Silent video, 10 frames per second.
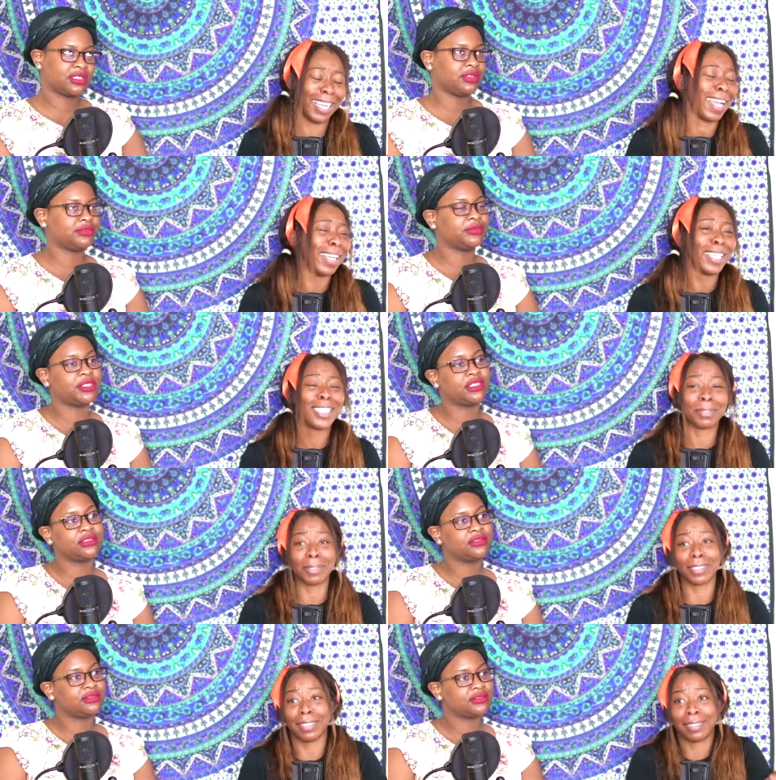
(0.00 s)
Speaker 1: 12
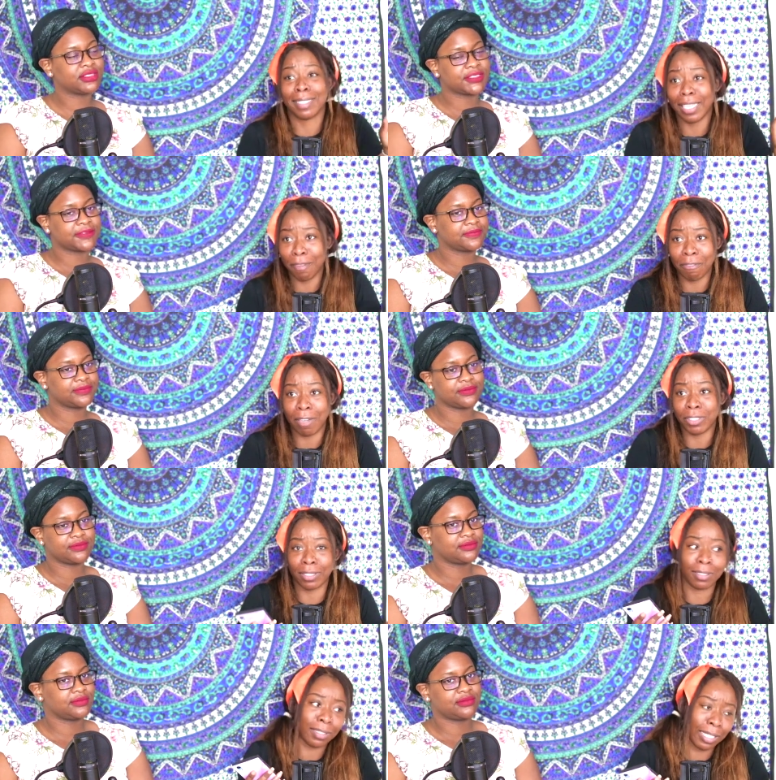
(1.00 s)
years a slave, five years
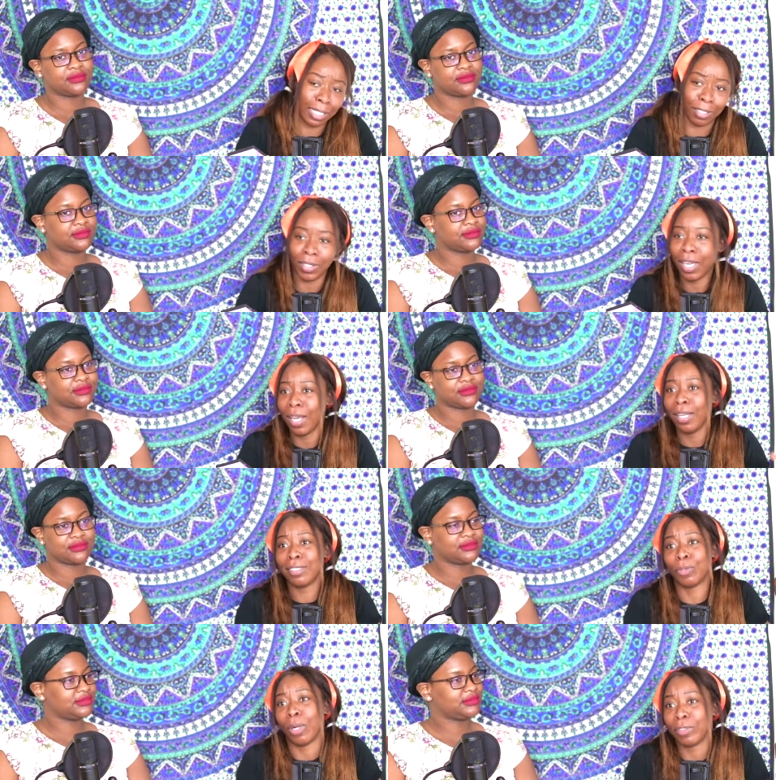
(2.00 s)
a slave,
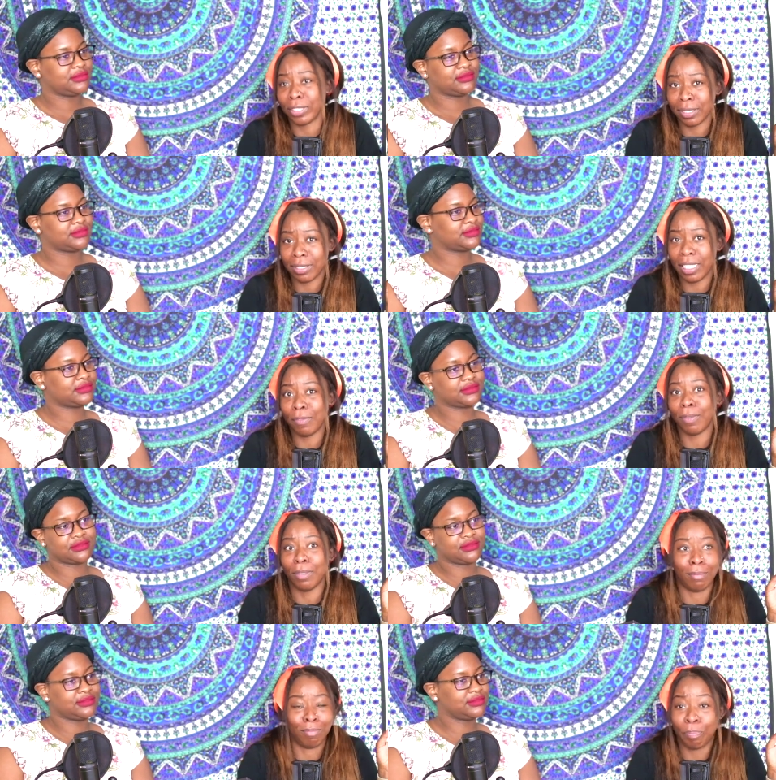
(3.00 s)
12 years a slave,
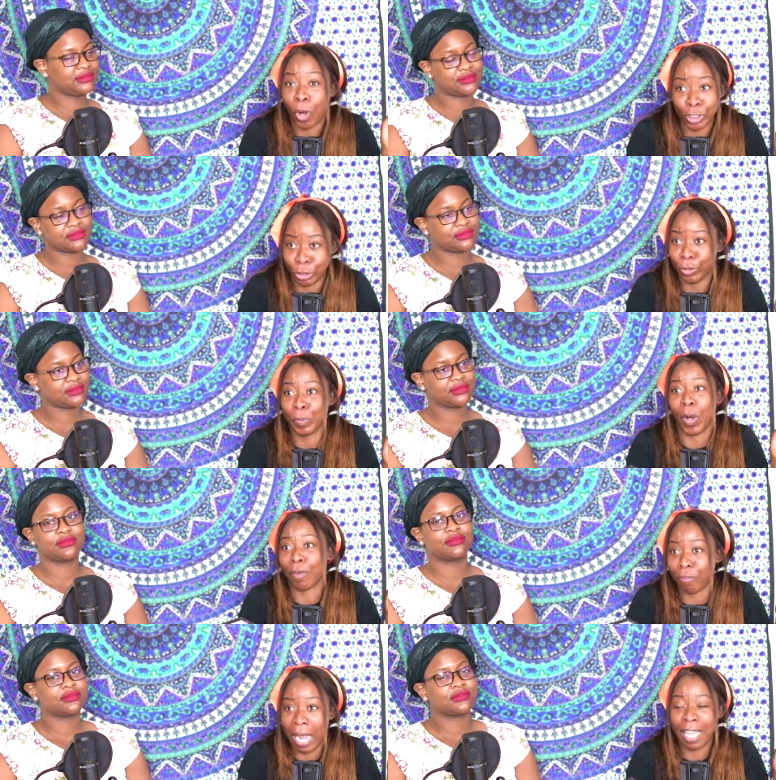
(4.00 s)
part two, part
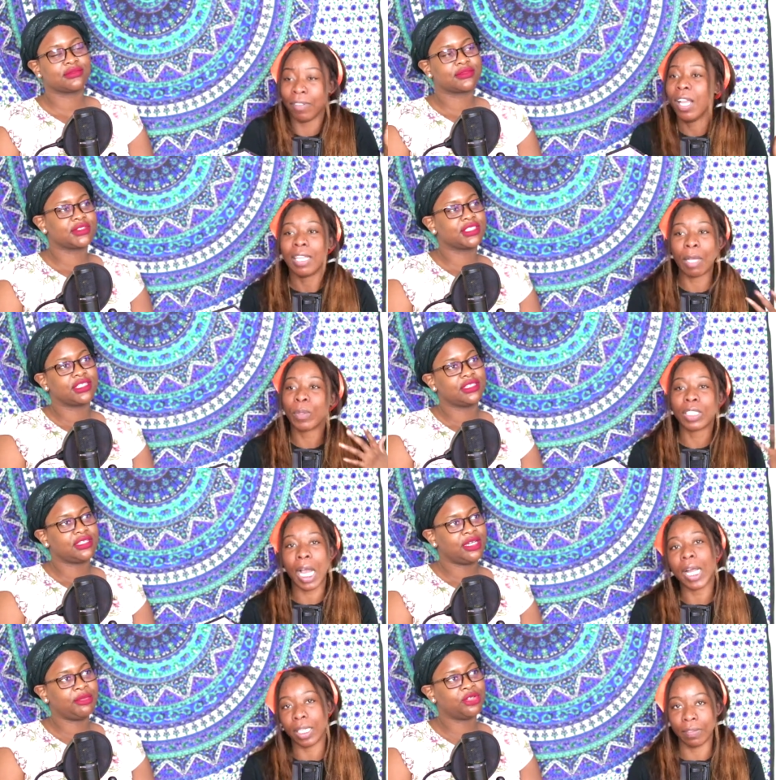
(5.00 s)
five. Like, we're
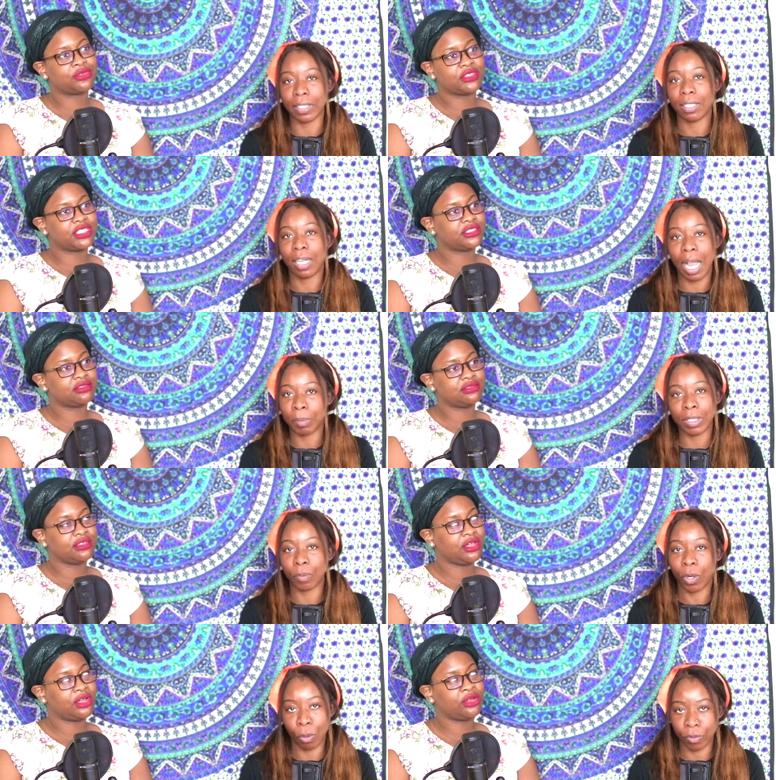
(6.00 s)
tired of it. it. I mean,
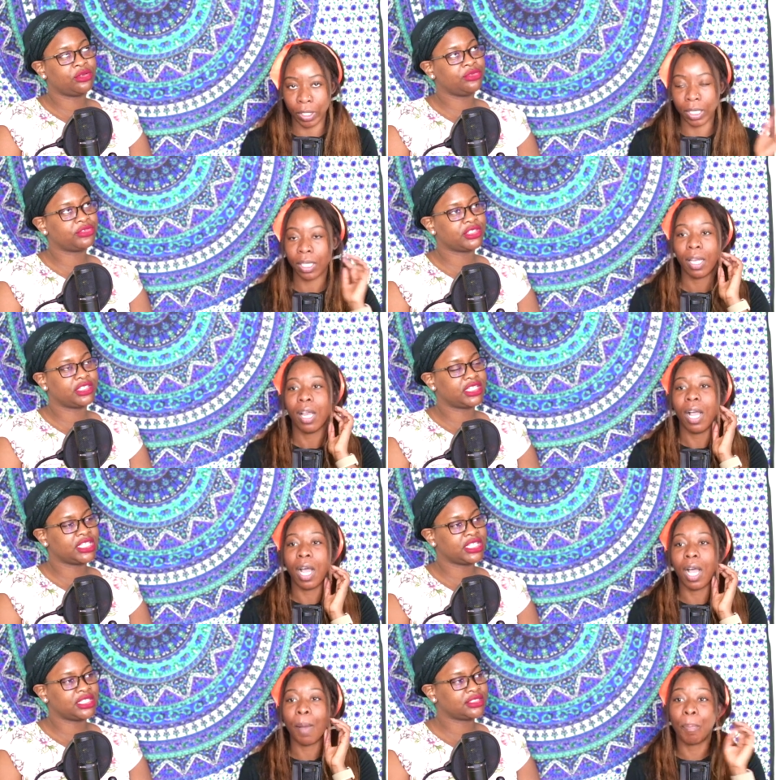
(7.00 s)
we're over, over um, it. it.
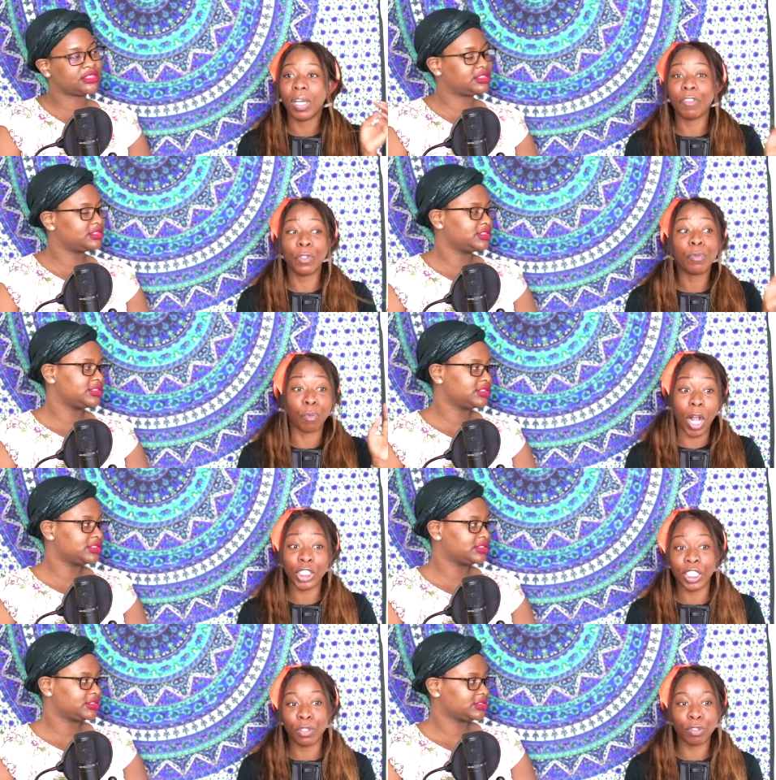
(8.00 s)
Um, but if you've watched
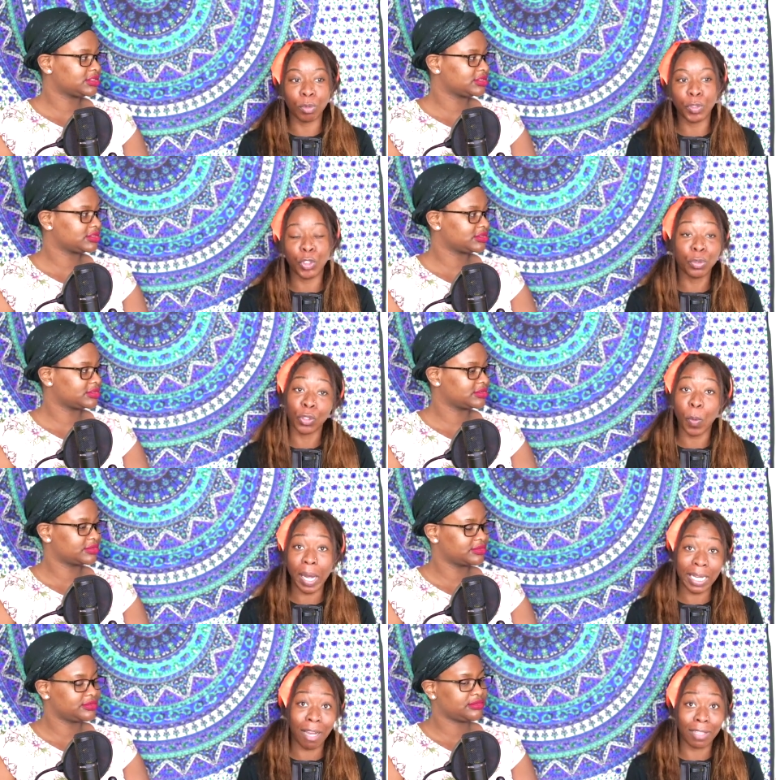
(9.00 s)
any of those movies, you know by
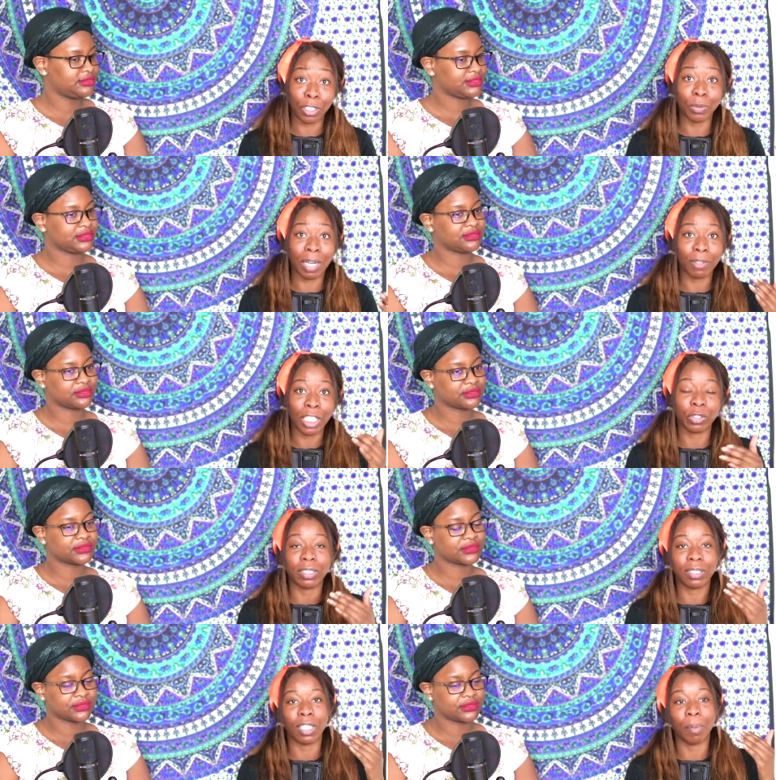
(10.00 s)
now that you never actually
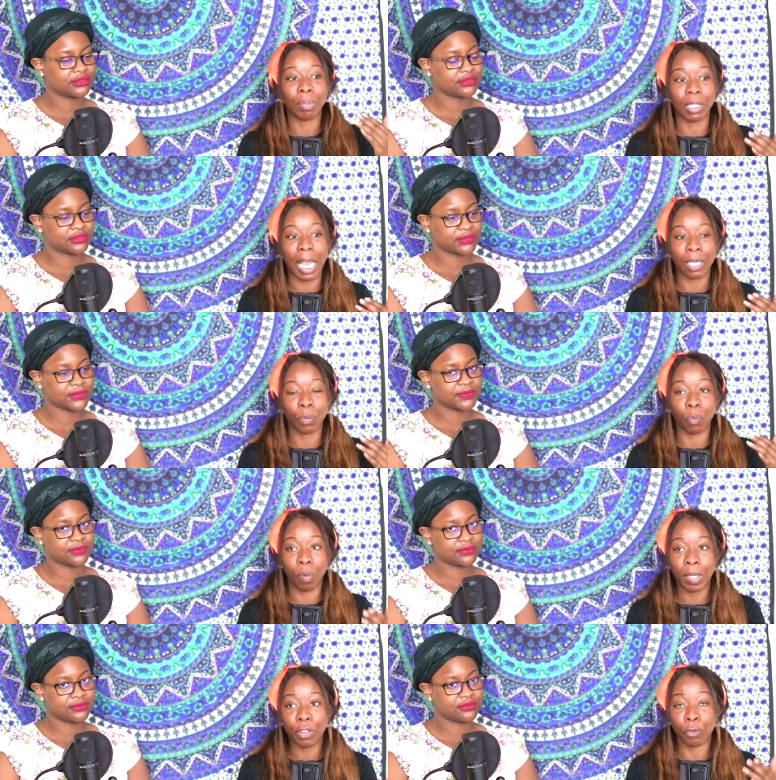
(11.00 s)
see a black
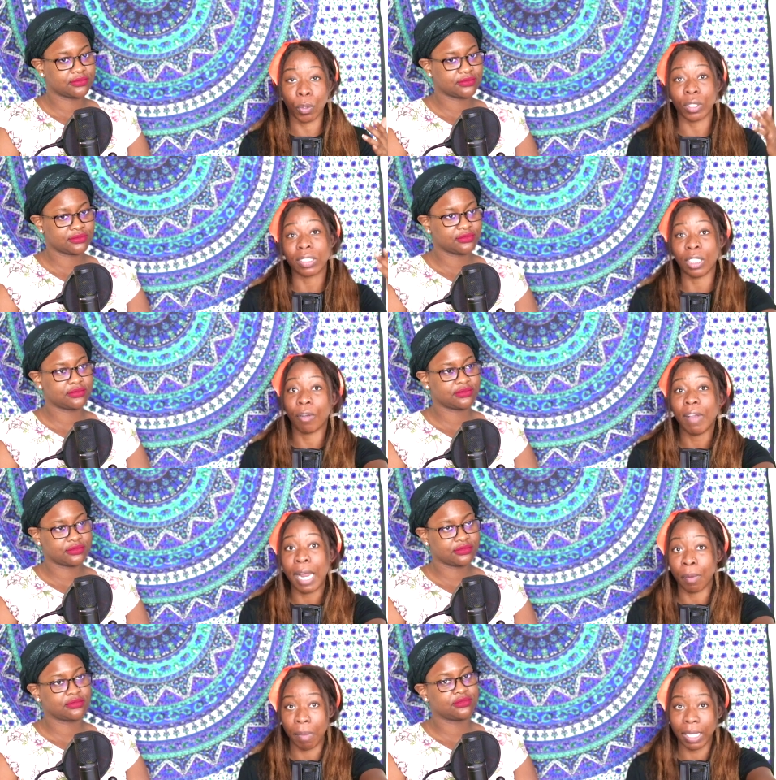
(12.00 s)
woman throw herself at
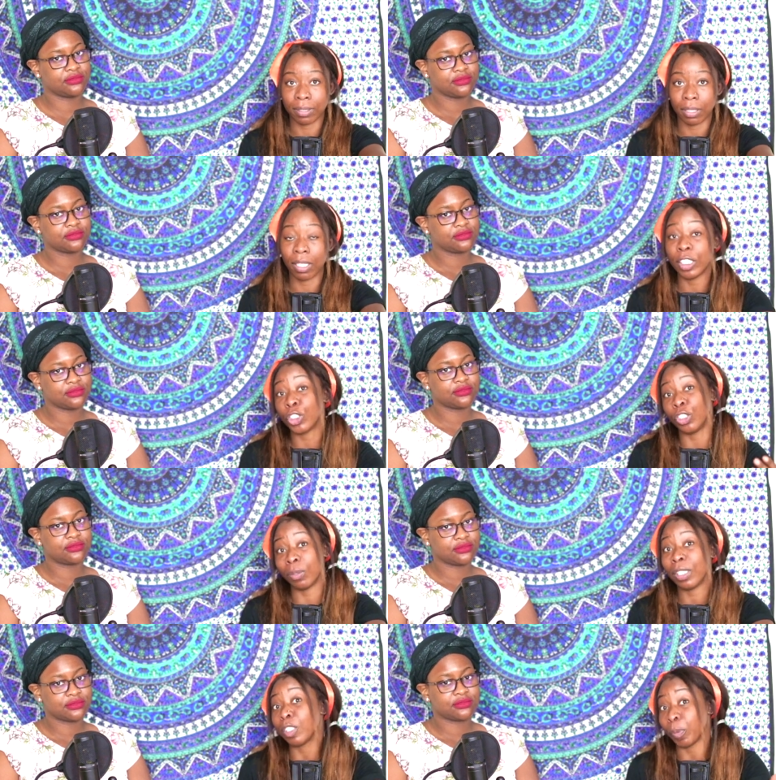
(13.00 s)
a massa unless she's
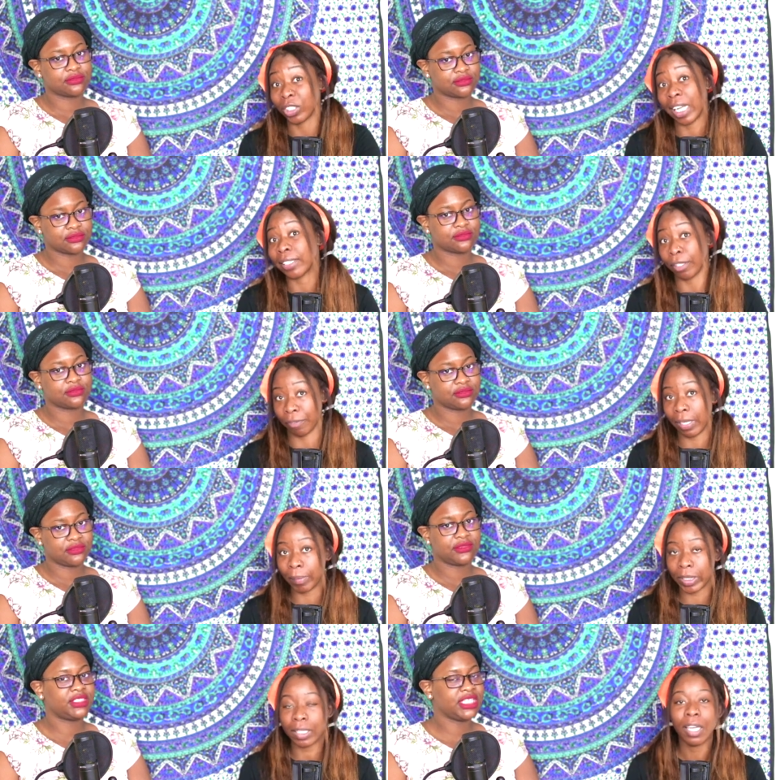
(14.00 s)
doing it to protect her
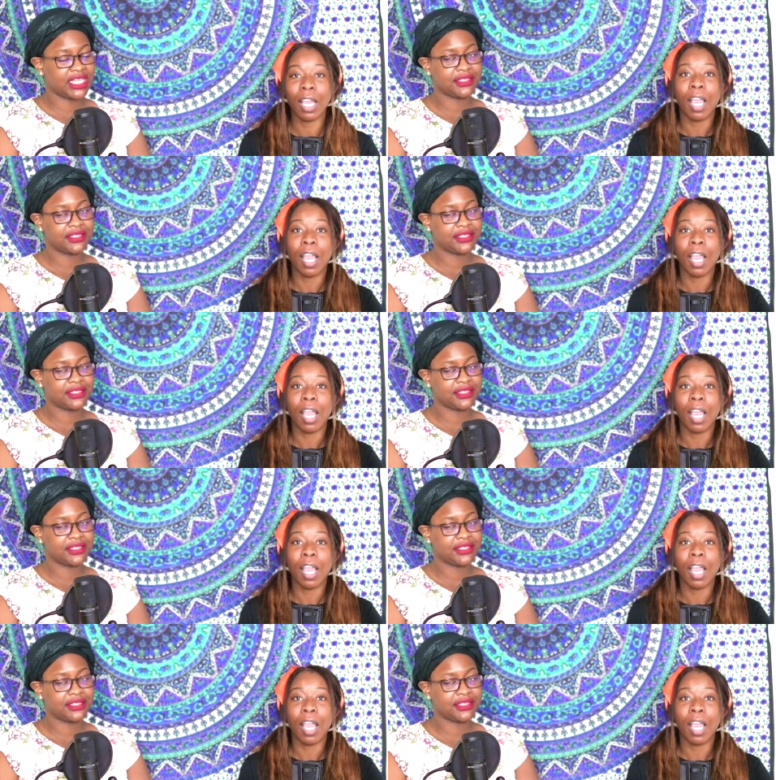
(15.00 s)
family. Yeah.